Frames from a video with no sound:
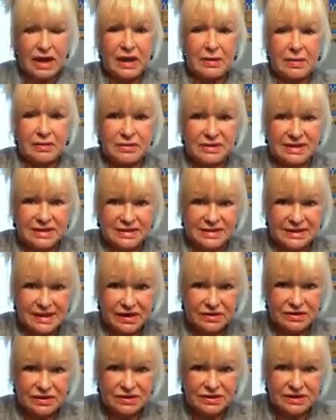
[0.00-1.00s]
Okay, about
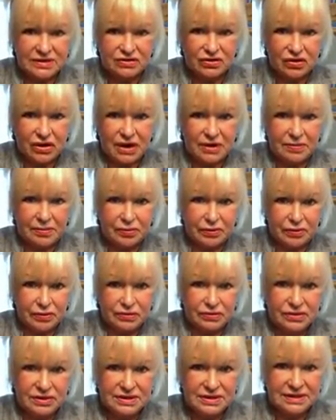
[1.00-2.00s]
6 ounces of dried
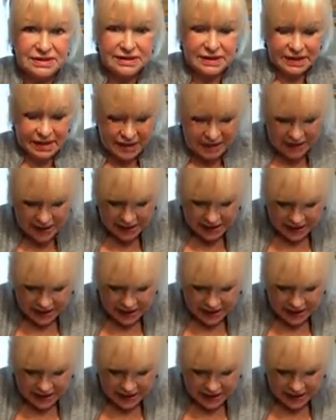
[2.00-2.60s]
prunes.